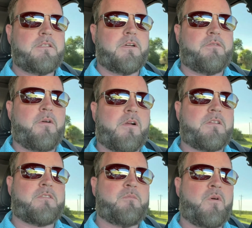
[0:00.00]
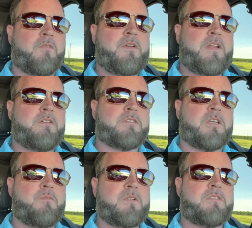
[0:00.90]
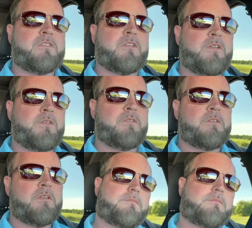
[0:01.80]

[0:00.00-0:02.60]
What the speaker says: Look forward to some more videos coming soon.